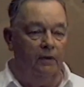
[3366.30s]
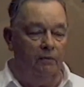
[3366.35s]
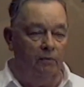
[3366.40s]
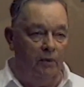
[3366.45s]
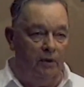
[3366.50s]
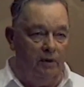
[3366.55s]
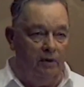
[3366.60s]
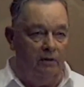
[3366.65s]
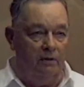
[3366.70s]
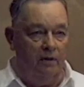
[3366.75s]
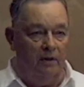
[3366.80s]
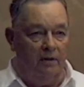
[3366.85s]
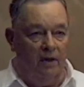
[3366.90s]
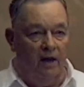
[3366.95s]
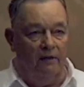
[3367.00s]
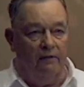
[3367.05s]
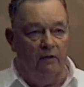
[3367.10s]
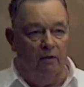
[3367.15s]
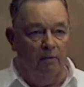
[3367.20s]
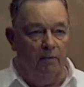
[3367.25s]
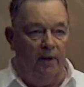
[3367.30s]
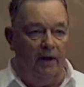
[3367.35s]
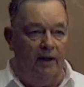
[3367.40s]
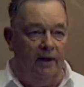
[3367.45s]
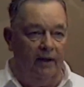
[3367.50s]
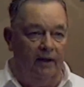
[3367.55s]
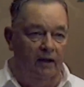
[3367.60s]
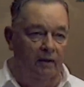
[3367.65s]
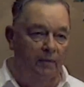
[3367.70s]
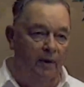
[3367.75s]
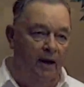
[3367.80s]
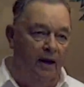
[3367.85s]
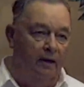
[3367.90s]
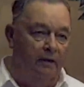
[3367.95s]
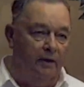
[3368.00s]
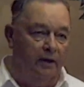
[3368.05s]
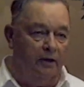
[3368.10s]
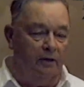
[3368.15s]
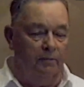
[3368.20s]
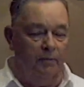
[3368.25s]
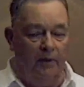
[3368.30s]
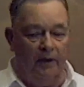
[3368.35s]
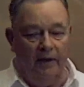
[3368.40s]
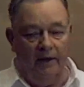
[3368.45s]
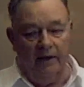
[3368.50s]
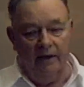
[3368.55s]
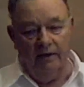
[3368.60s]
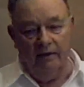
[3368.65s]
with the duffel bag and the barracks bag